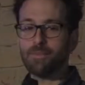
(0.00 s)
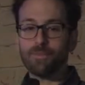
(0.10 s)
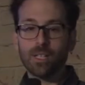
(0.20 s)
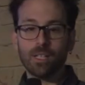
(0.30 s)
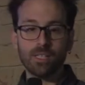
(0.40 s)

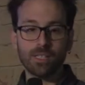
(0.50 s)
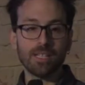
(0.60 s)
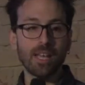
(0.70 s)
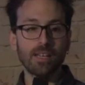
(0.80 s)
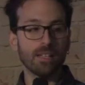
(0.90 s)
Because yeah,
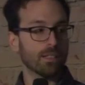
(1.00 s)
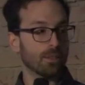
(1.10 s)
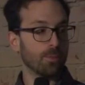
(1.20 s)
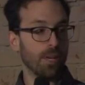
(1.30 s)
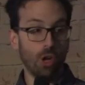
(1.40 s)
dying
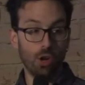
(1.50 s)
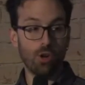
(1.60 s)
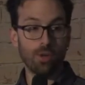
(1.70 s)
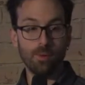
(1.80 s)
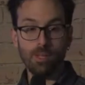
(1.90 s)
could be
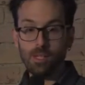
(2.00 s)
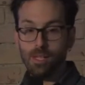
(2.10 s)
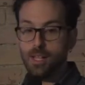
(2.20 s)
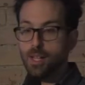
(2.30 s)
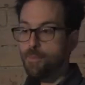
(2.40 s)
horrible,
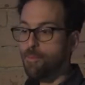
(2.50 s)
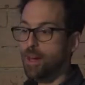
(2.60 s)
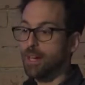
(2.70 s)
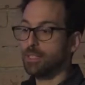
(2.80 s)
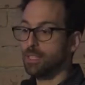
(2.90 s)

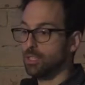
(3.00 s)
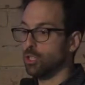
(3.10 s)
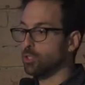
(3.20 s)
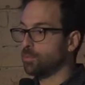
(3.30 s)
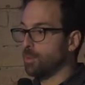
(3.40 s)
but
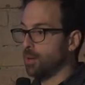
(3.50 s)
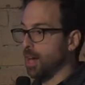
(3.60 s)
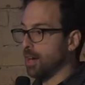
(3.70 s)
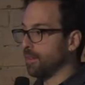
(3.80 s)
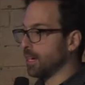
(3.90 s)
those people
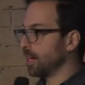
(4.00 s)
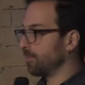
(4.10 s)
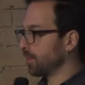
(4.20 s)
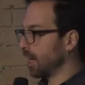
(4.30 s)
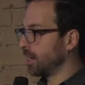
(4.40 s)
have
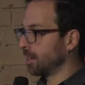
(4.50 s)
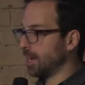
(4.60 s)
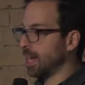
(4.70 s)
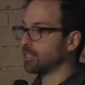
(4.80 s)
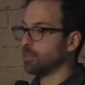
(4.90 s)
an
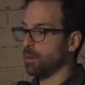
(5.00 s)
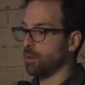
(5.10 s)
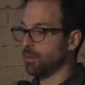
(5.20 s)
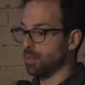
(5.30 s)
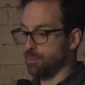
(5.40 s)
extra
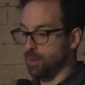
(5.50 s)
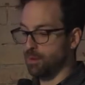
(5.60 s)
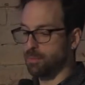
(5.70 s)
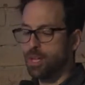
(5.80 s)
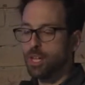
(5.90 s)

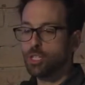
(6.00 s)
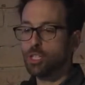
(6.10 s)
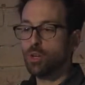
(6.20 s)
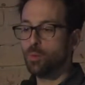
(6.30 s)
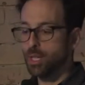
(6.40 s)
problem.
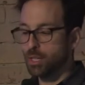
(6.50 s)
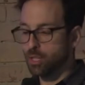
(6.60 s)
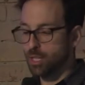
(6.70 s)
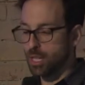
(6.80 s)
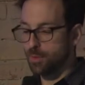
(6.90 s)
So we are
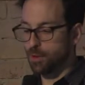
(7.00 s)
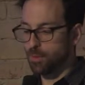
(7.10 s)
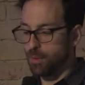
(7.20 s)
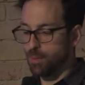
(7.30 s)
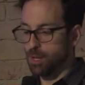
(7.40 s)
talking about
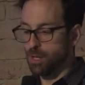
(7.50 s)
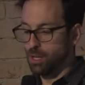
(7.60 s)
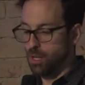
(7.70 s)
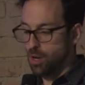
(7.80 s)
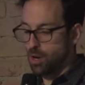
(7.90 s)
people
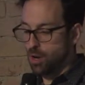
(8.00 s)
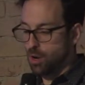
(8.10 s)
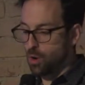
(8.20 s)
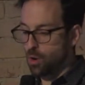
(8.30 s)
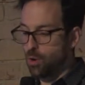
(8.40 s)

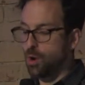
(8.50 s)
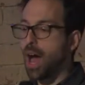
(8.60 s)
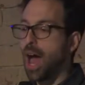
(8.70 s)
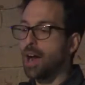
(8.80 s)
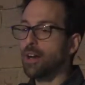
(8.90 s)
who
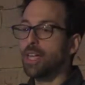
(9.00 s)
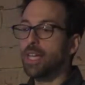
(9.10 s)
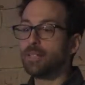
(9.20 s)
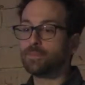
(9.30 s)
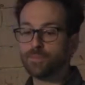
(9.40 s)
are
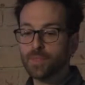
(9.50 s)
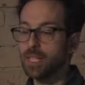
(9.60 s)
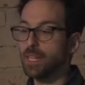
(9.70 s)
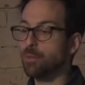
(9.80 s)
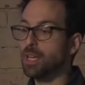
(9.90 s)

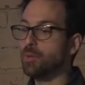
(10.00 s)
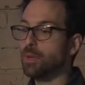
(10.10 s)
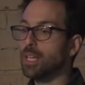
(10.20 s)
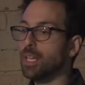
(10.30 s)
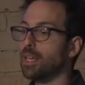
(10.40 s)
in a really,
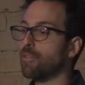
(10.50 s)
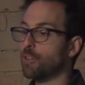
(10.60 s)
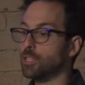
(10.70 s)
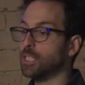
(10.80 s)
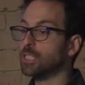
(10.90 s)
really
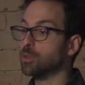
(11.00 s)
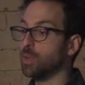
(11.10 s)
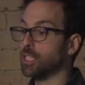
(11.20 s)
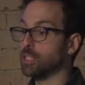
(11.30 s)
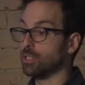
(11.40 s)
fragile
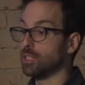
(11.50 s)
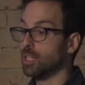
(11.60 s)
situation.